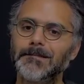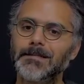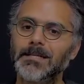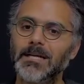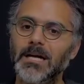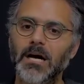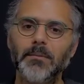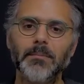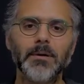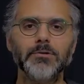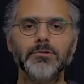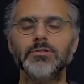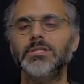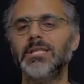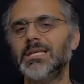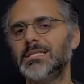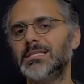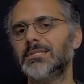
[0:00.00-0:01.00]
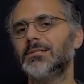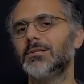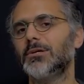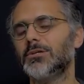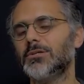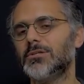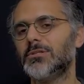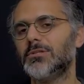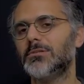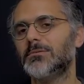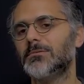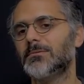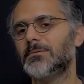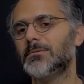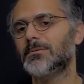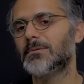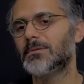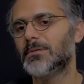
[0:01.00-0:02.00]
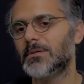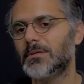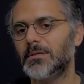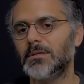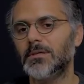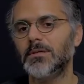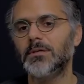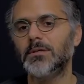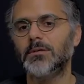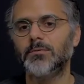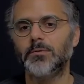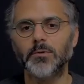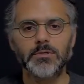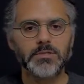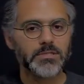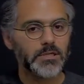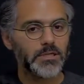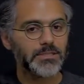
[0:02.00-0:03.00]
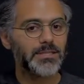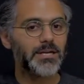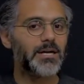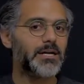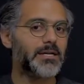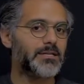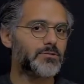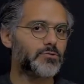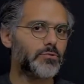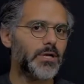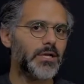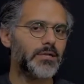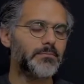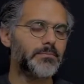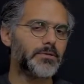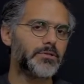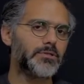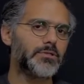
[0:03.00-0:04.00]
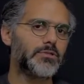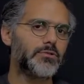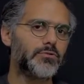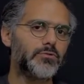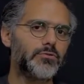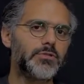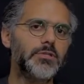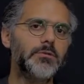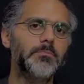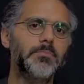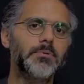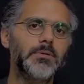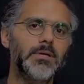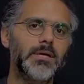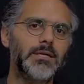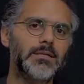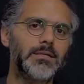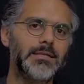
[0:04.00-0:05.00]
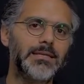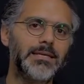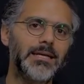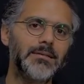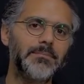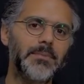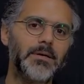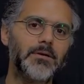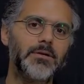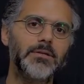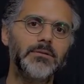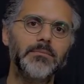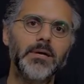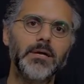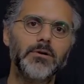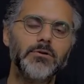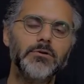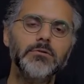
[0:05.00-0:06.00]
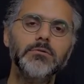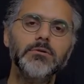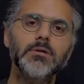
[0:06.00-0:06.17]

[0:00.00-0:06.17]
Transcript: How about the test loss? We will start high as well because it's too simple, and it will get better and better.